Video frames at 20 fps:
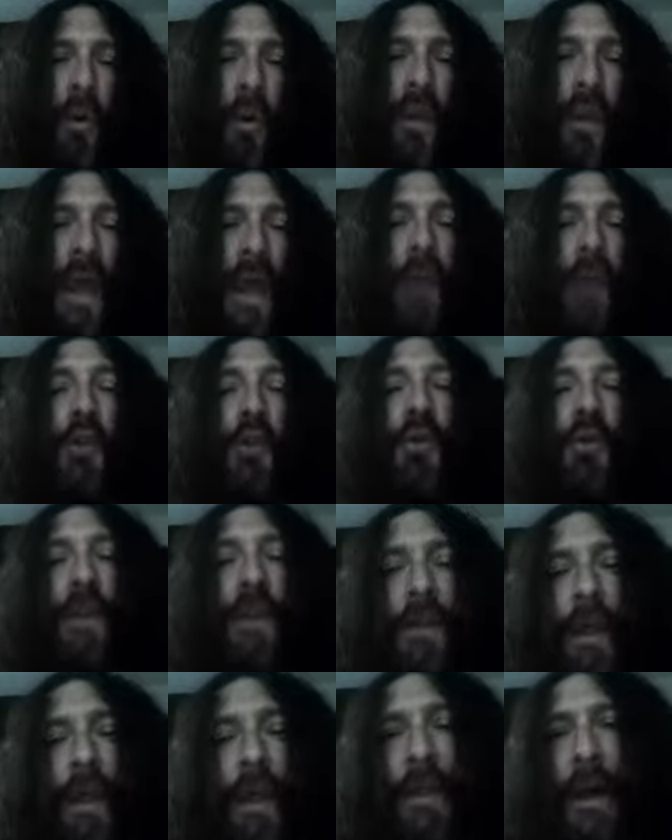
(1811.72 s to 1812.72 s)
now newly
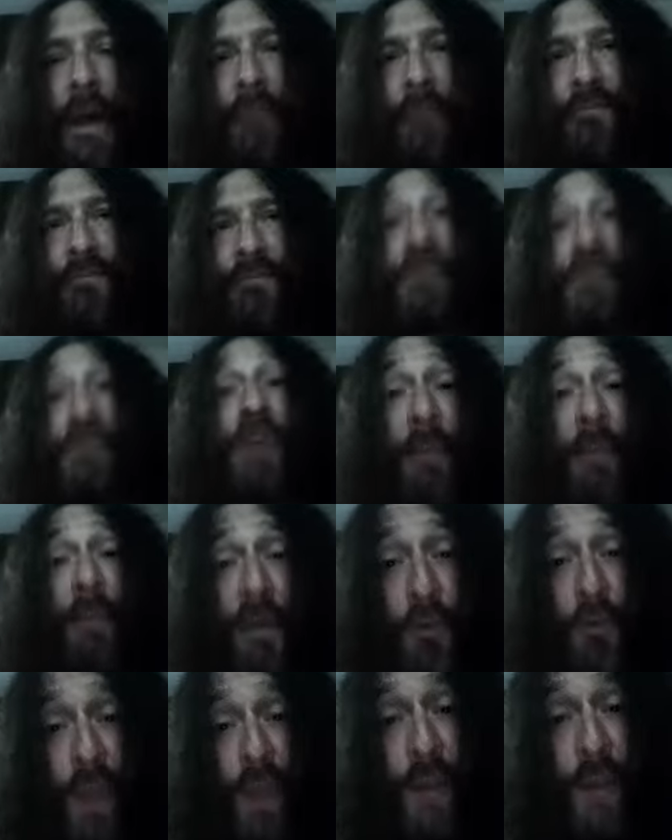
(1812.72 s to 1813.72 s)
like Sub-Level
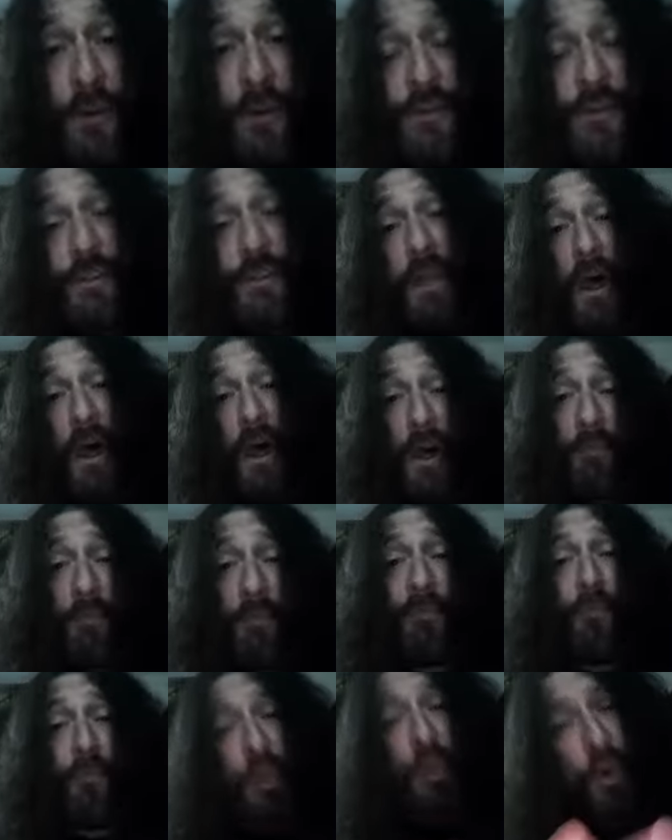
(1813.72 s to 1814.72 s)
Records
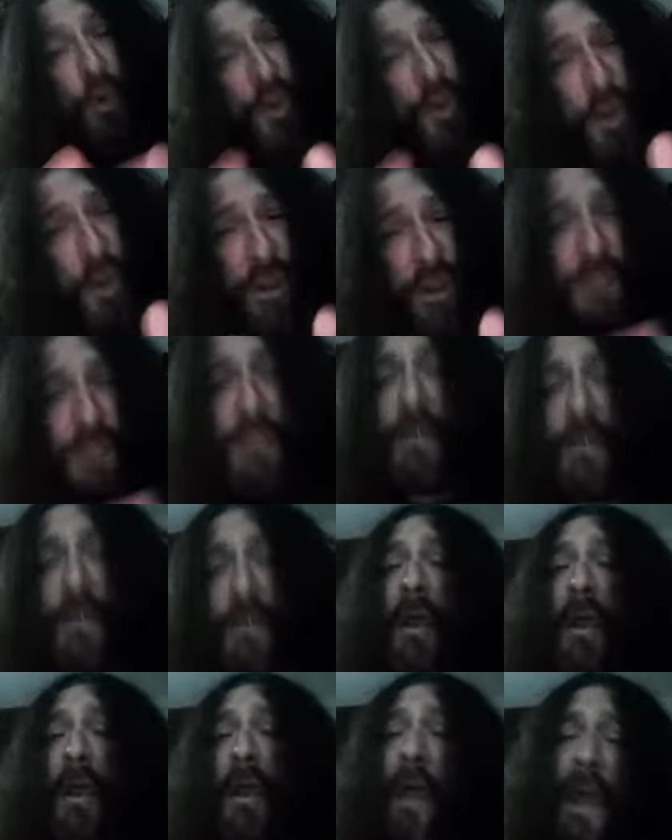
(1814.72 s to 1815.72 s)
recording artists,
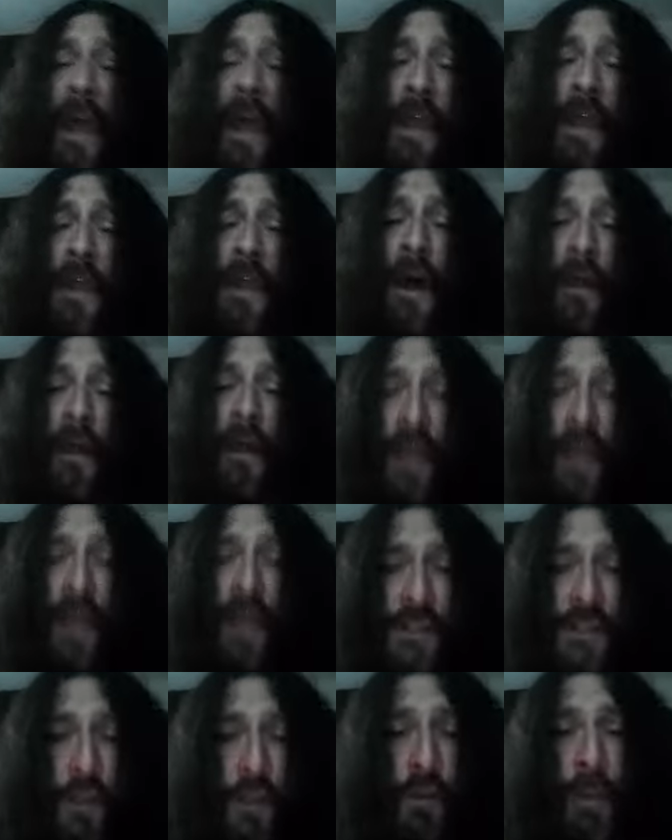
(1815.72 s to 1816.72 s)
and that's
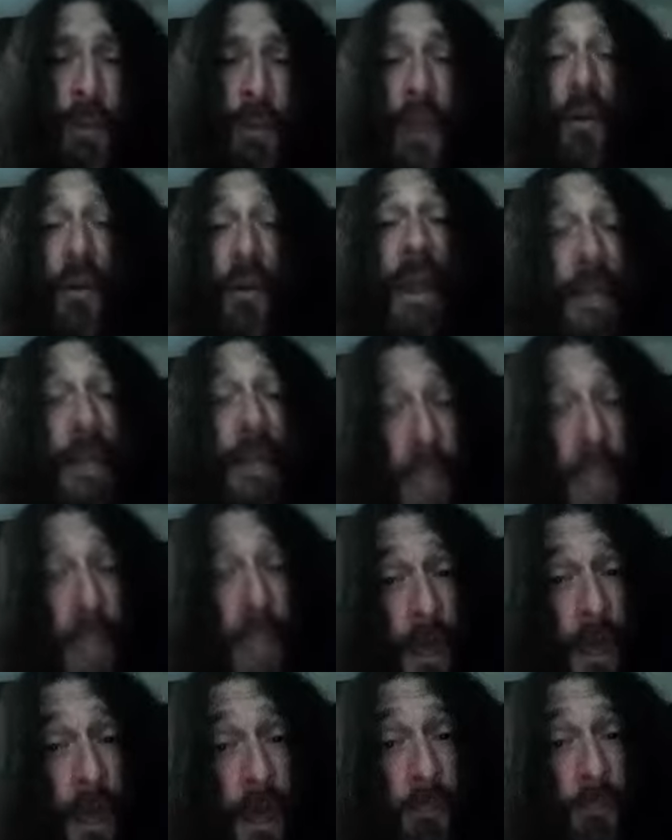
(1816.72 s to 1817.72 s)
owned by Craig and
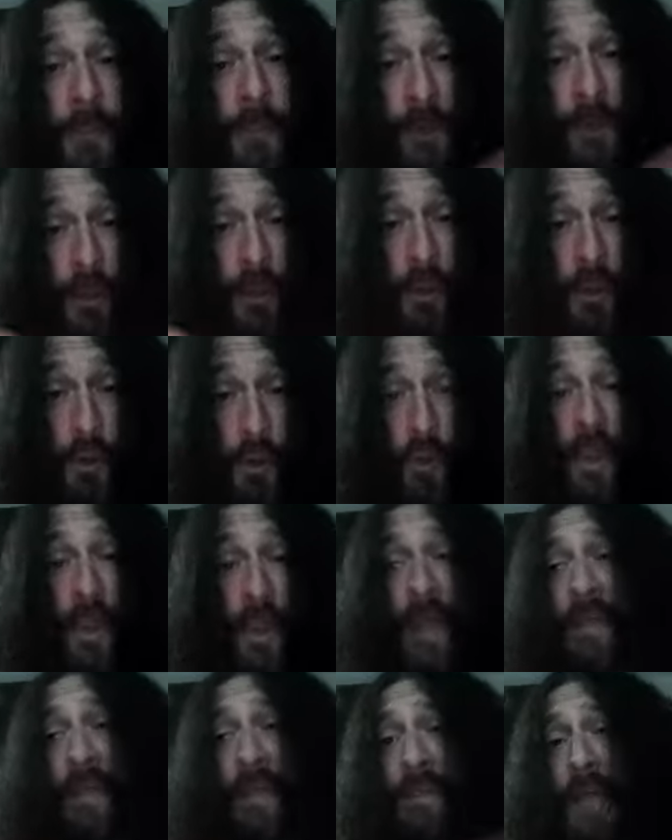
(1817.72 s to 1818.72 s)
Lum, who
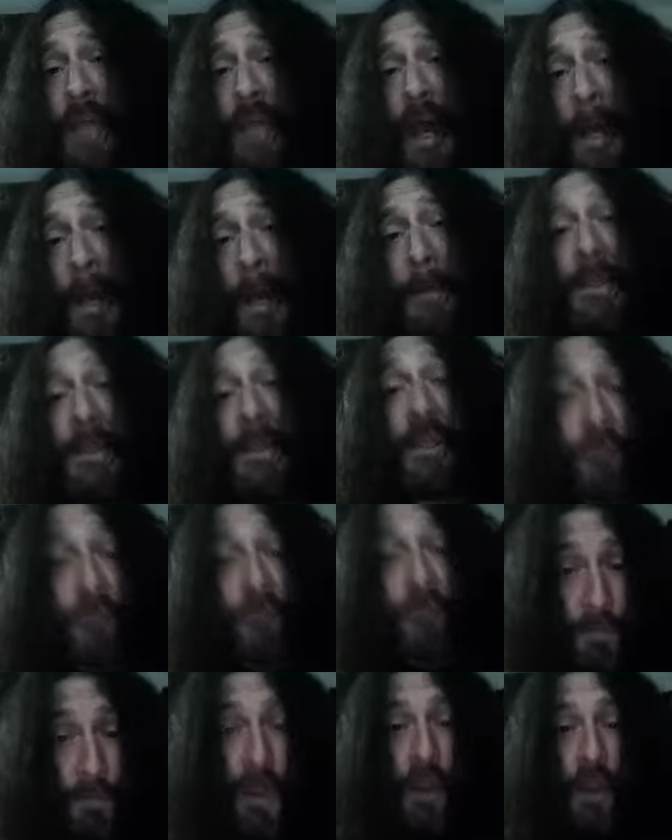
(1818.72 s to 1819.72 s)
is the guitar
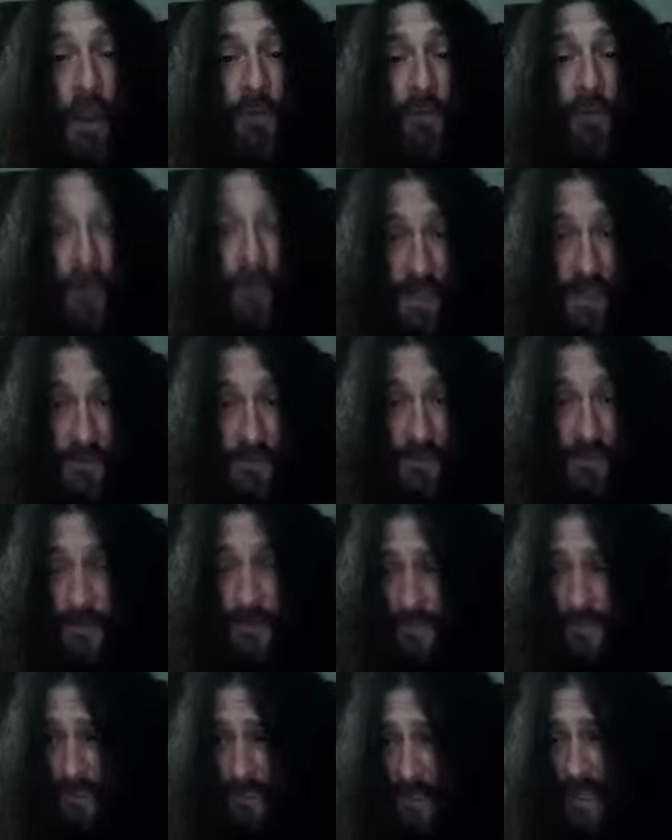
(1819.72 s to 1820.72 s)
player for Heathen,
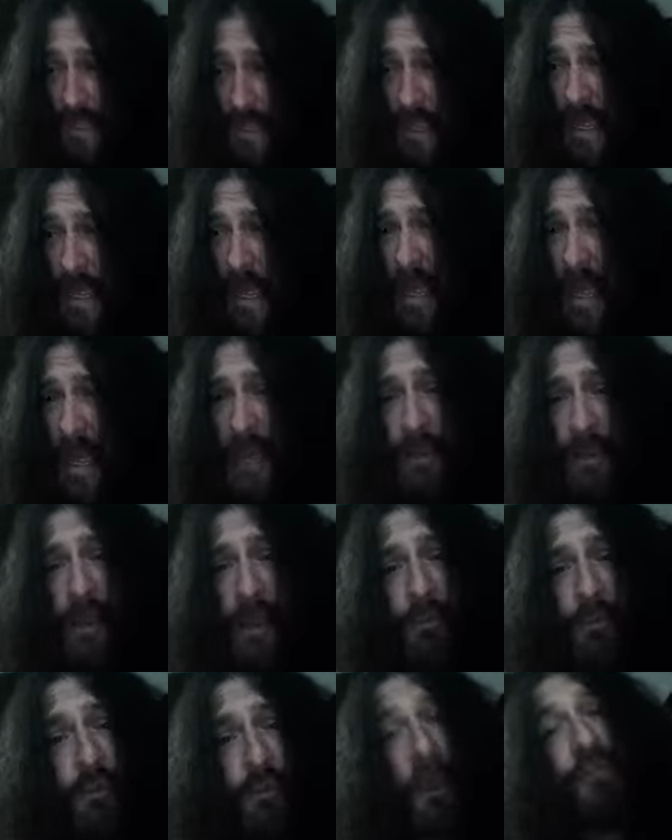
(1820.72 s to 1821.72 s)
and he was
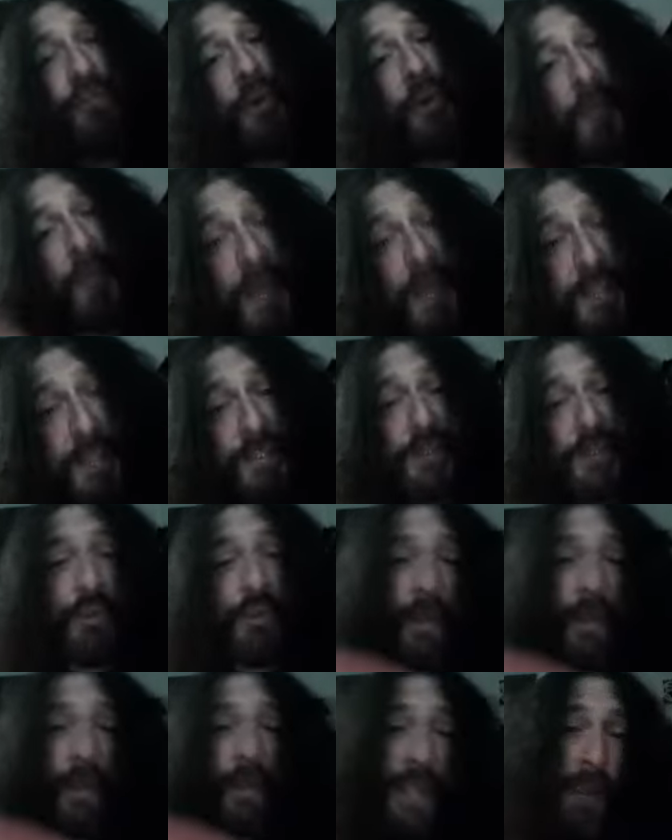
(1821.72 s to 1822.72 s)
also in Exodus when
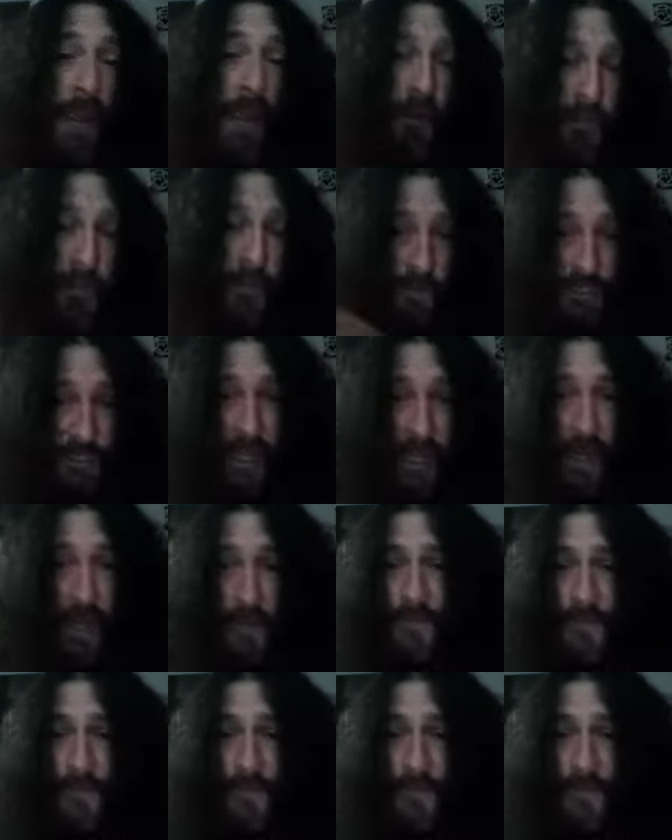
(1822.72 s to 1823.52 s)
Gary was with Slayer.